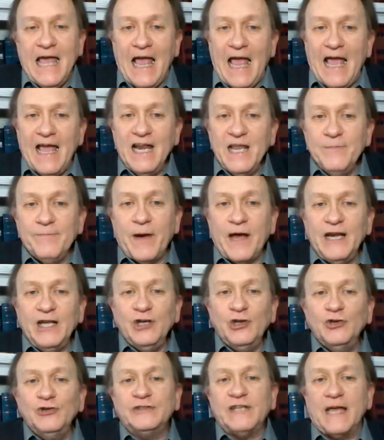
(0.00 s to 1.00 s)
anybody
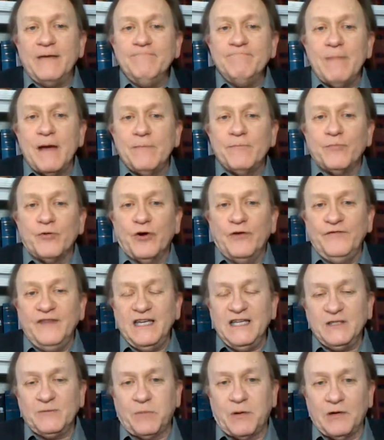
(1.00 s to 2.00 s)
who's a member of
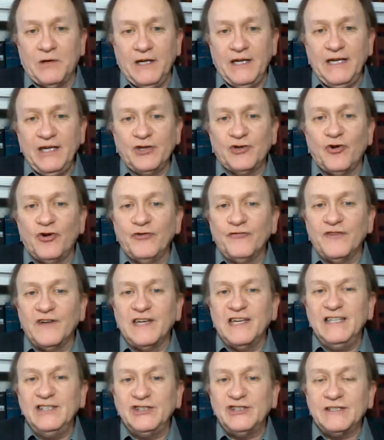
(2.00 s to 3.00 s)
these political and
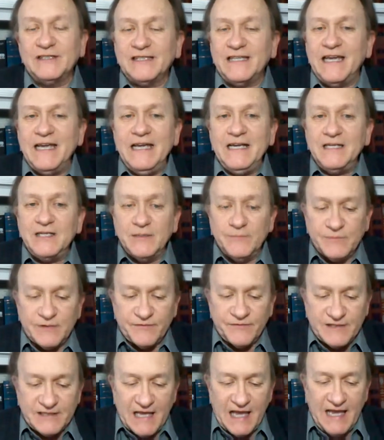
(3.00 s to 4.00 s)
religious kingdoms
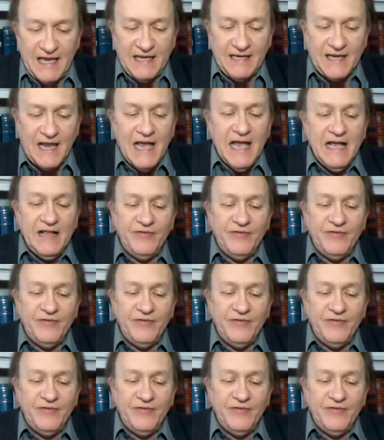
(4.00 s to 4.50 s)
of Satan,